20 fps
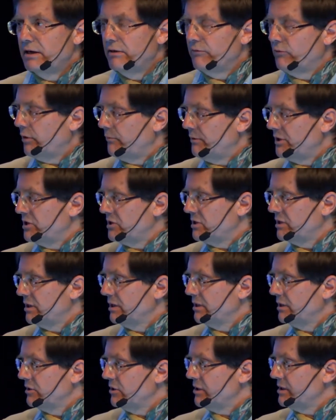for which
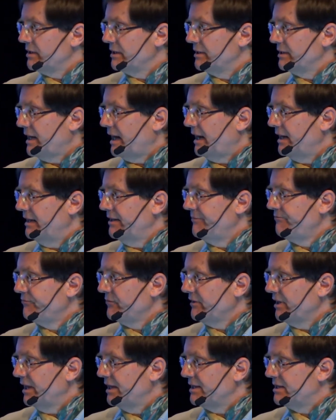children die
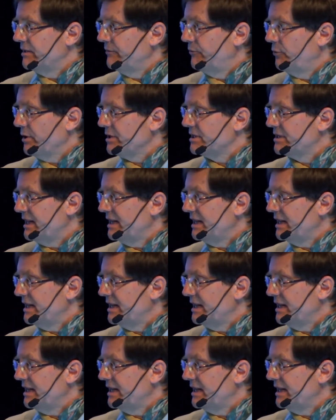at the first